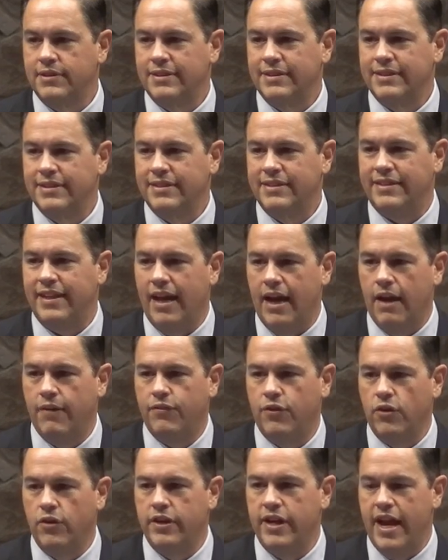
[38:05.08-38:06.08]
name
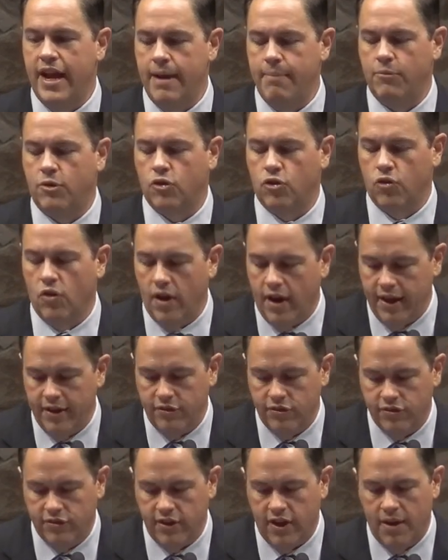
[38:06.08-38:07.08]
Christ among a
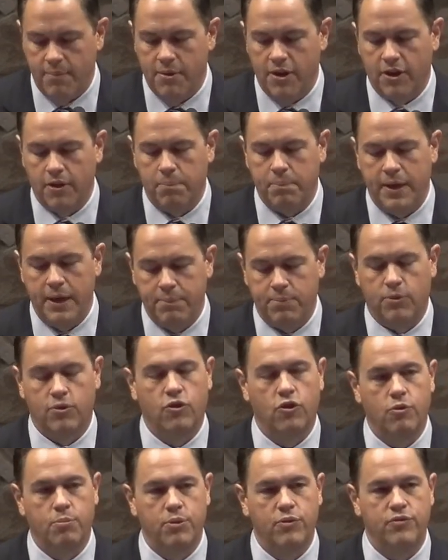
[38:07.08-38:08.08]
people group who've never heard of
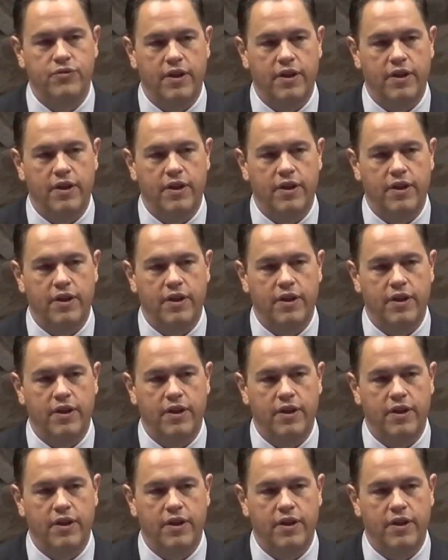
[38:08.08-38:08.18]
him.